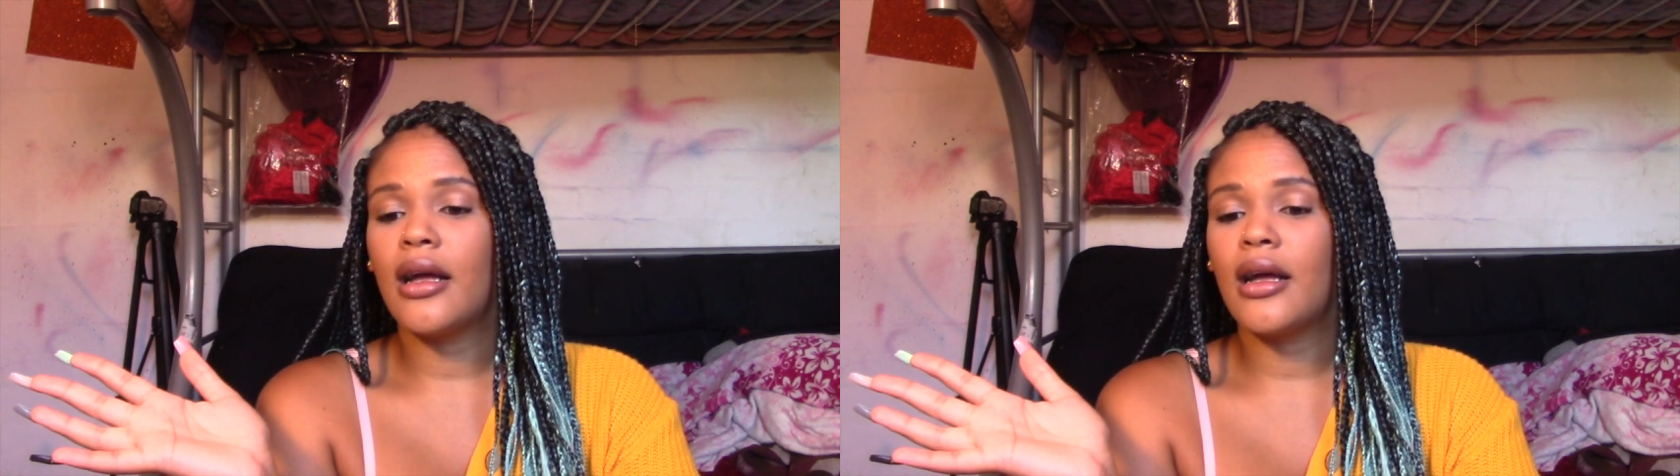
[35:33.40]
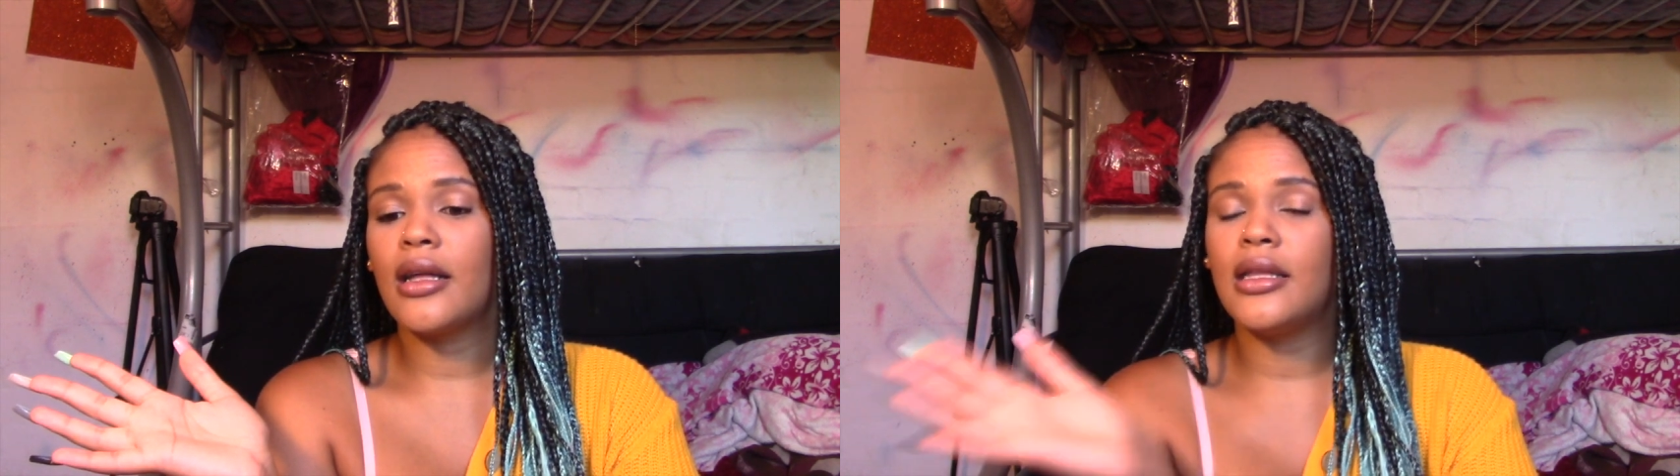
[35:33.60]

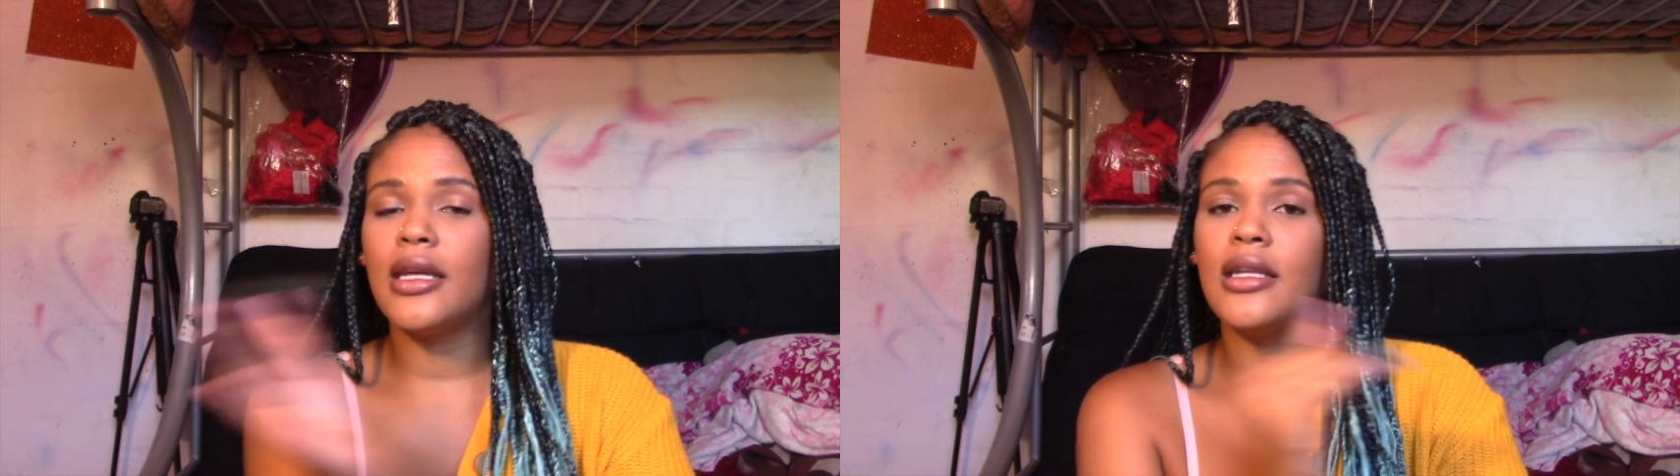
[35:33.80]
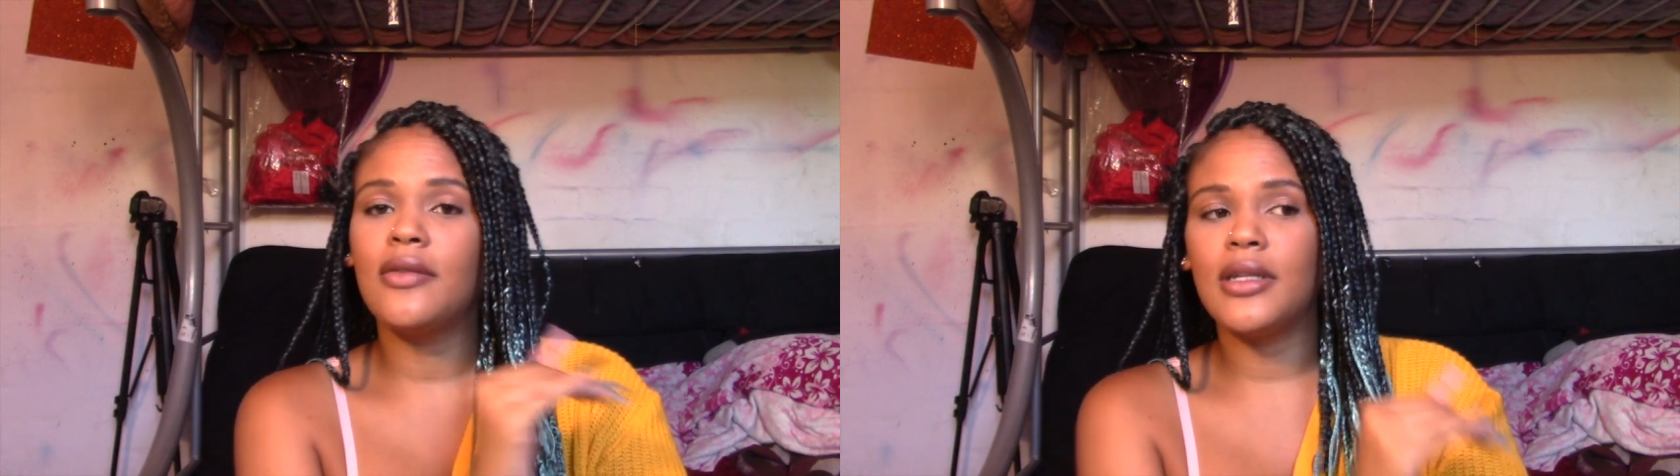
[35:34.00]
at
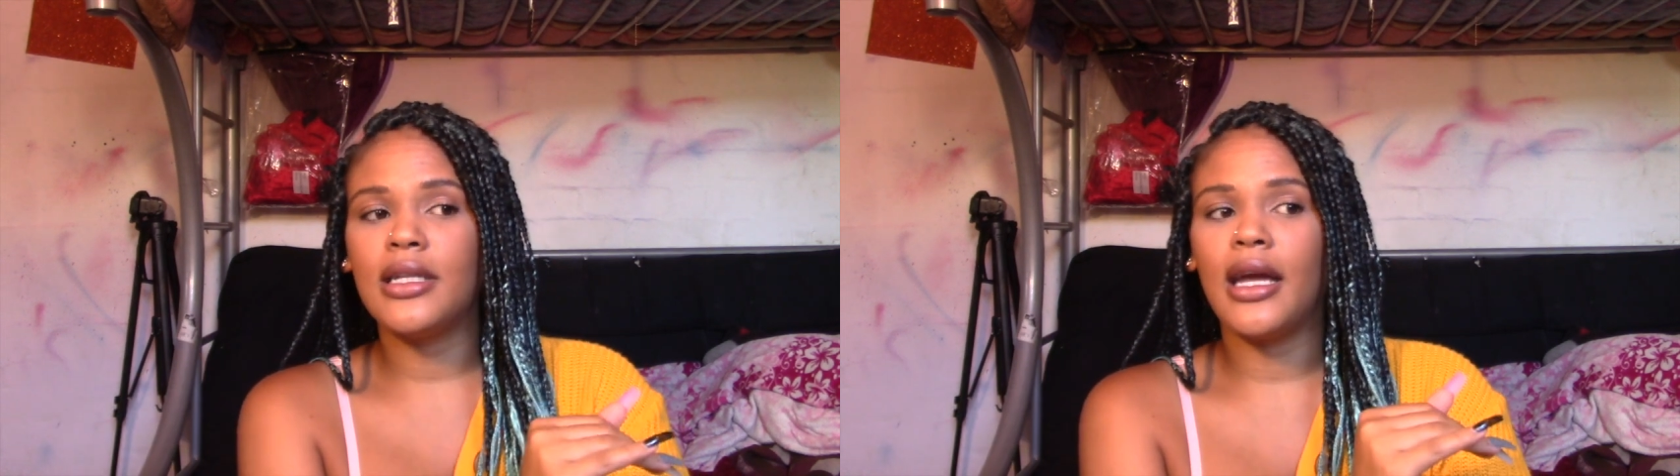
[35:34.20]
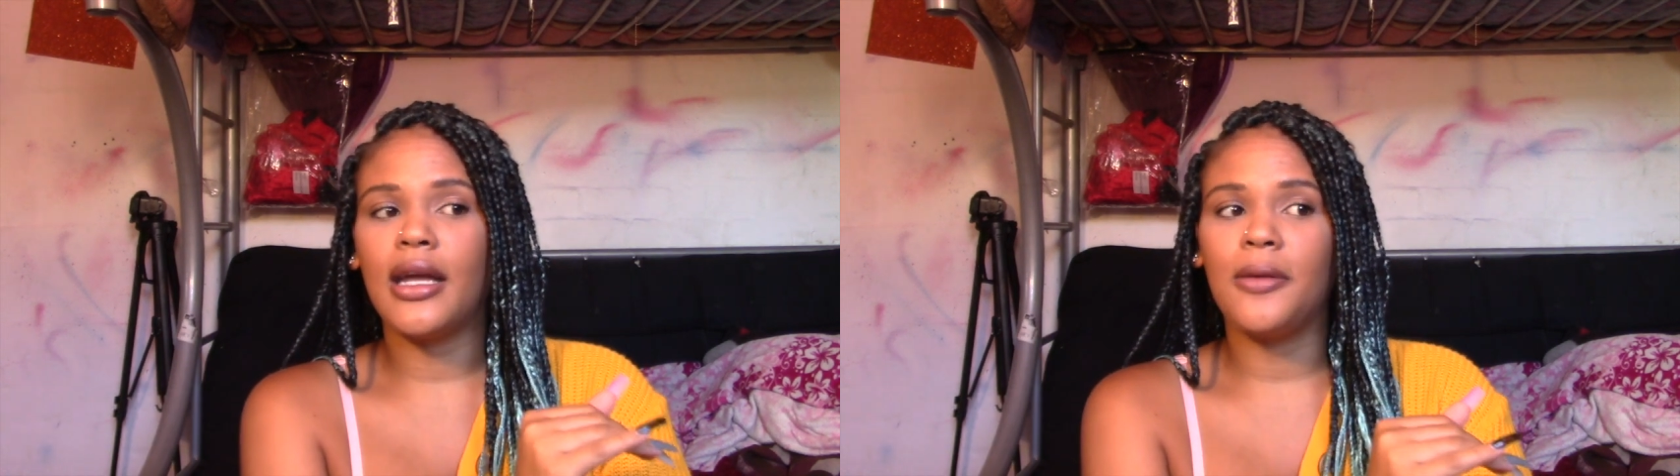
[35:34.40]
the end of the
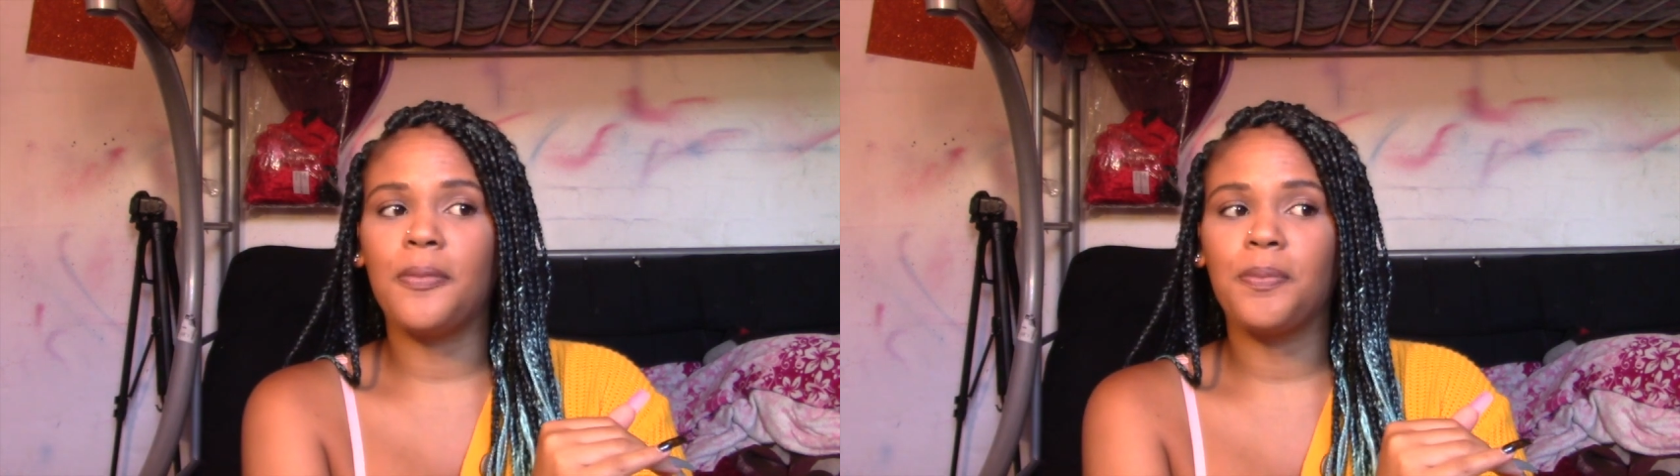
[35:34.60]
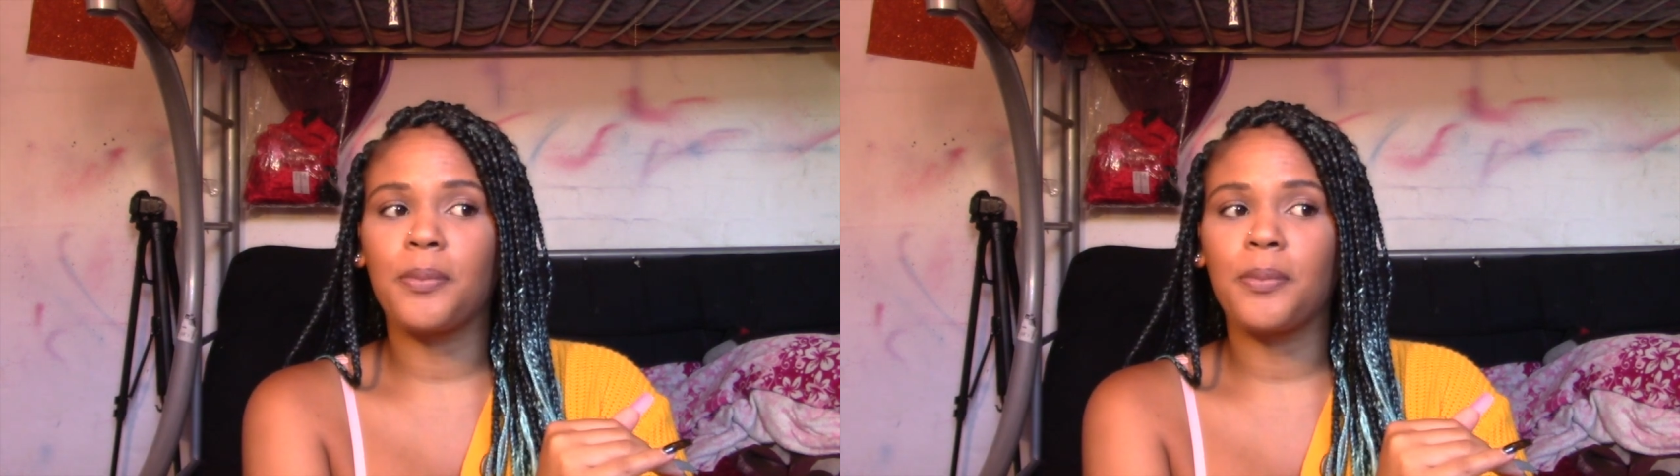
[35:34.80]
day,